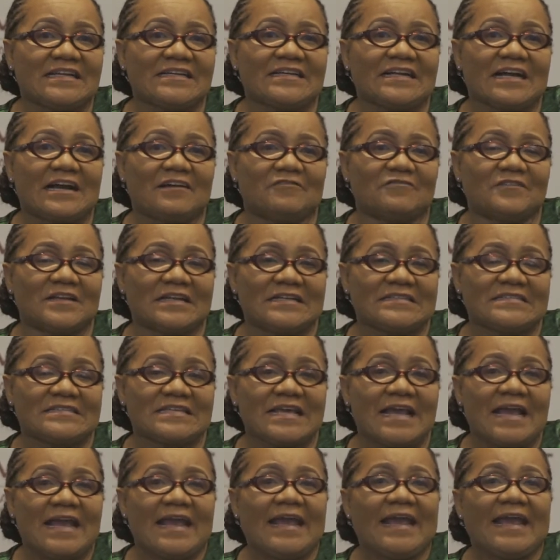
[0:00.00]
and
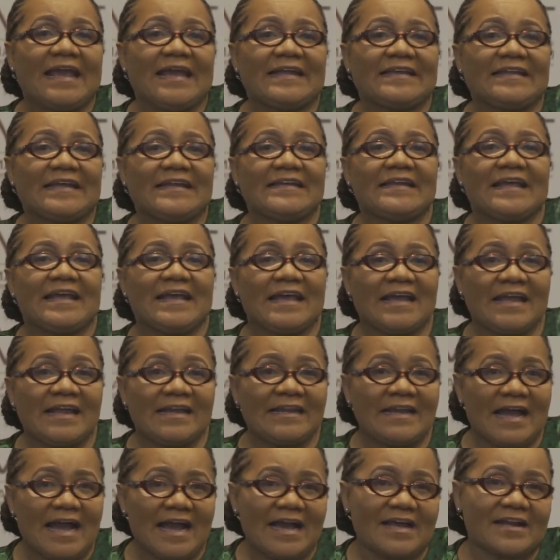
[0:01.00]
governance and an
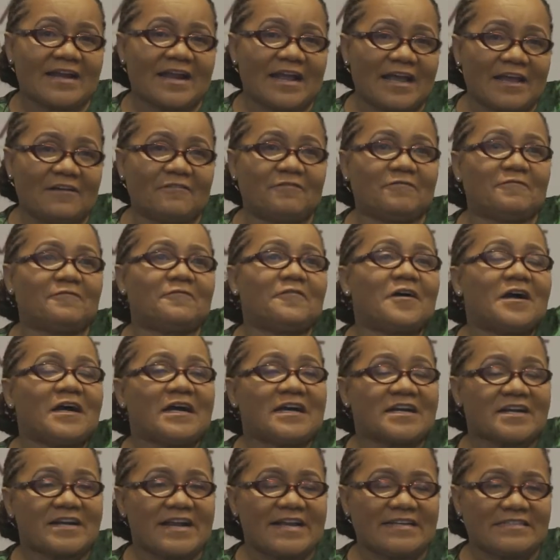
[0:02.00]
NRF
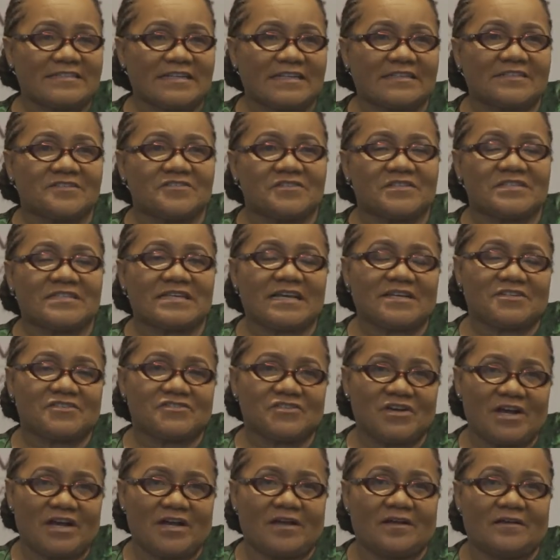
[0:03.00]
rated
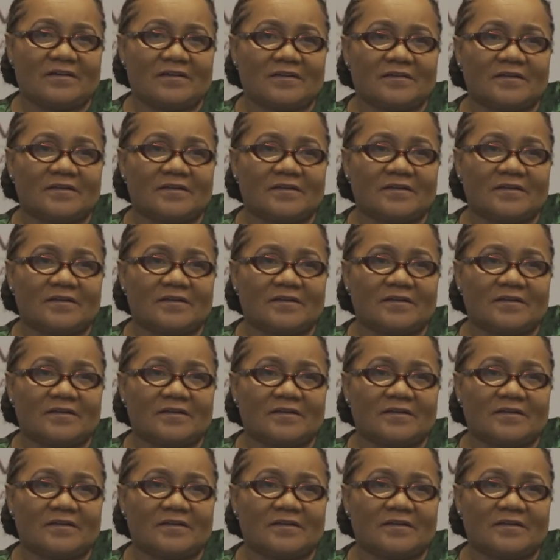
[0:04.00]
researcher.